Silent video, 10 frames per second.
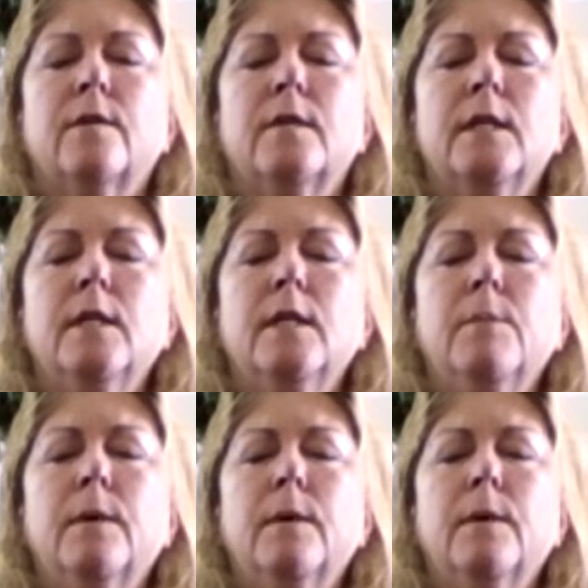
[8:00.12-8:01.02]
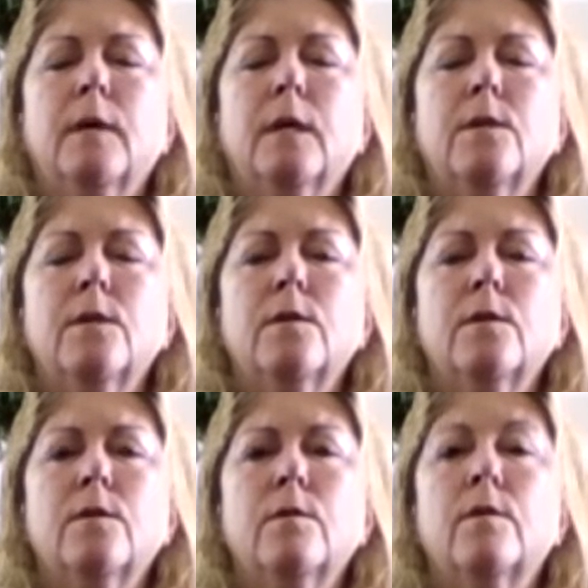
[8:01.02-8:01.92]
deep into
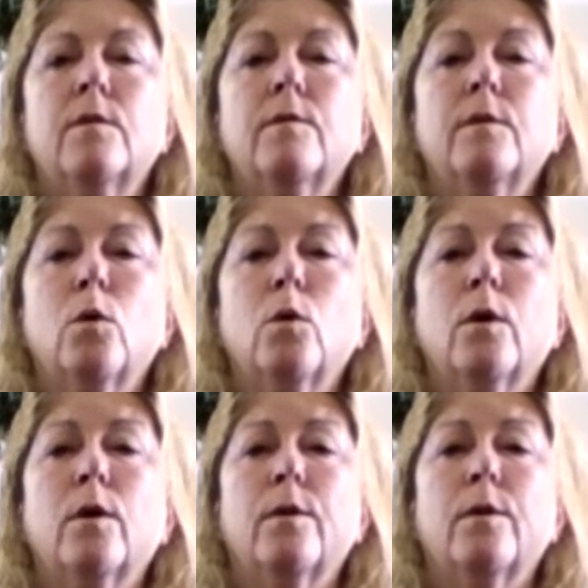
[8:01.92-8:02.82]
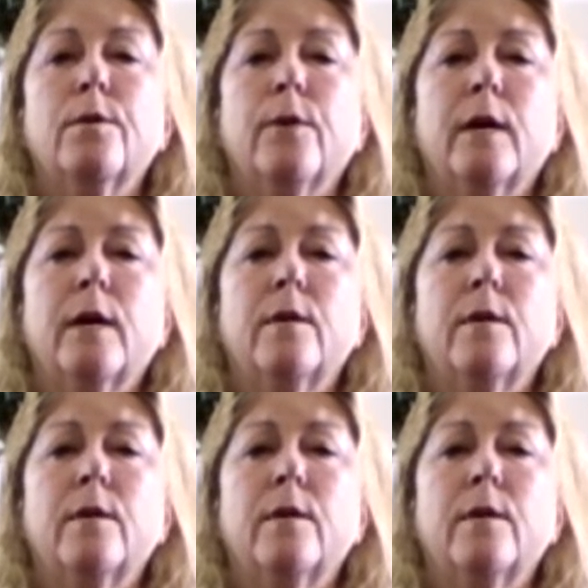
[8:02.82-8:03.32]
the floor or the ground.